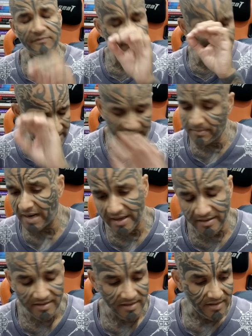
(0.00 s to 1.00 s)
Very bad.
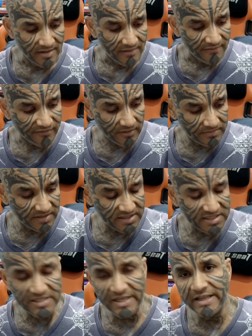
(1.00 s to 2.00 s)
From the
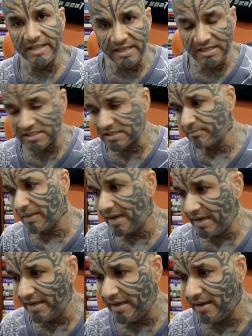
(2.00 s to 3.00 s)
stinky,
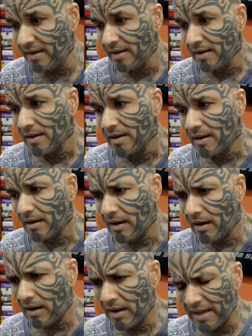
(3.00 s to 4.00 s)
smelly,
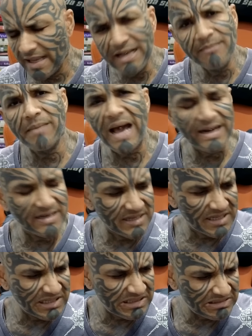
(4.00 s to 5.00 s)
Uh,
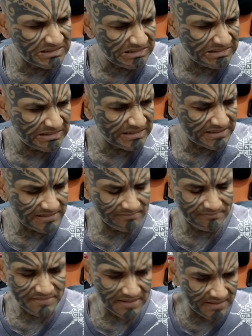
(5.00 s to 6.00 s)
ill-mannered, uh,
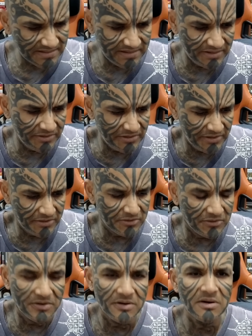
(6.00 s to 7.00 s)
you, you
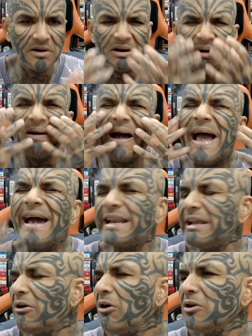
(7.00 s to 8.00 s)
know, uh,
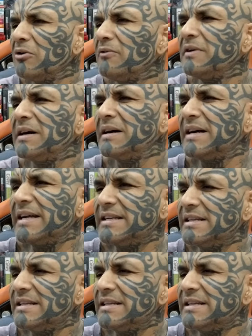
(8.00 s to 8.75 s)
hairy all over, and